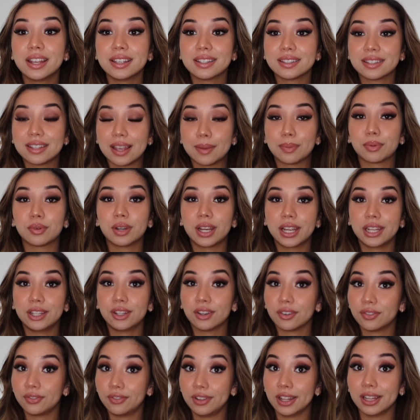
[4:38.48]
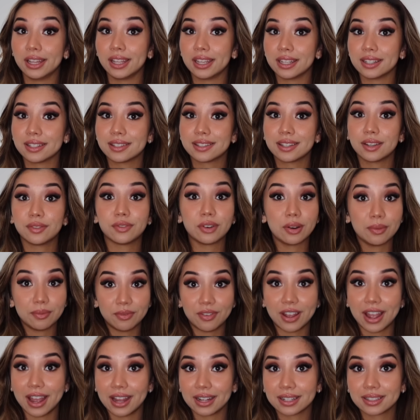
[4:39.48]
Separate your feelings from
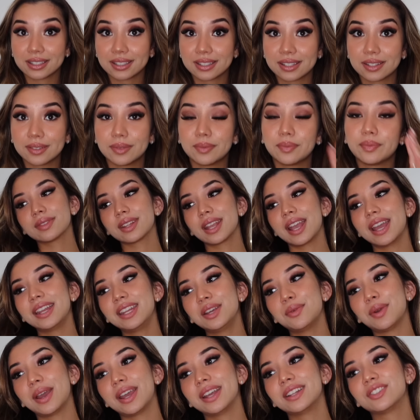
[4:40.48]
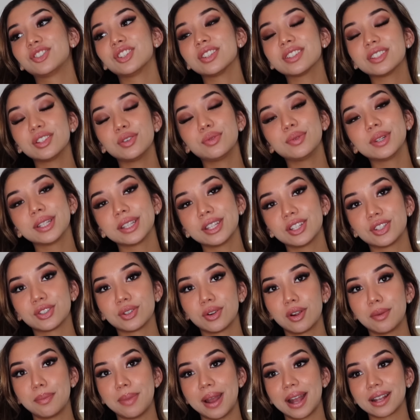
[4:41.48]
facts. Anyway, just a really
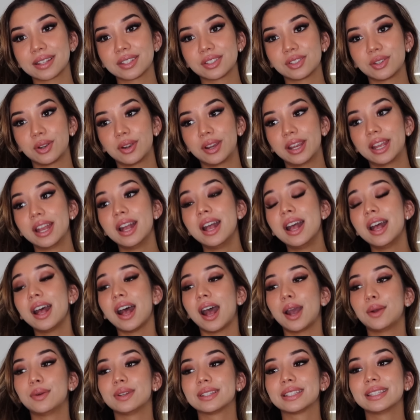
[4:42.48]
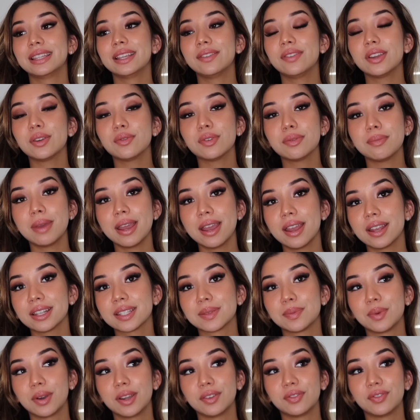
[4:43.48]
short backstory. I was living with my
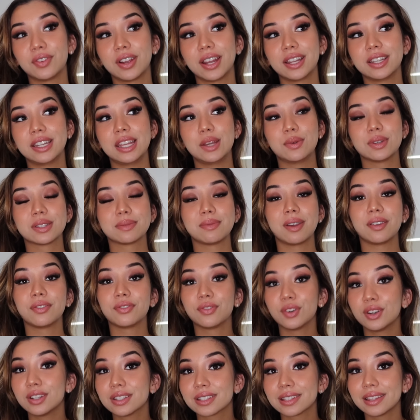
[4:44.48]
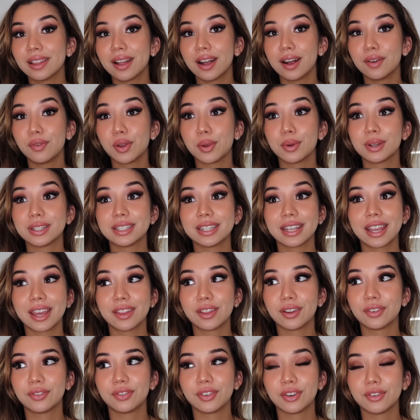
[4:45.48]
ex-boyfriend. He was my first love. We were
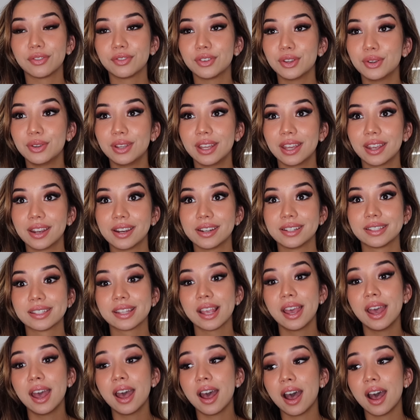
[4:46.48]
together for a few years.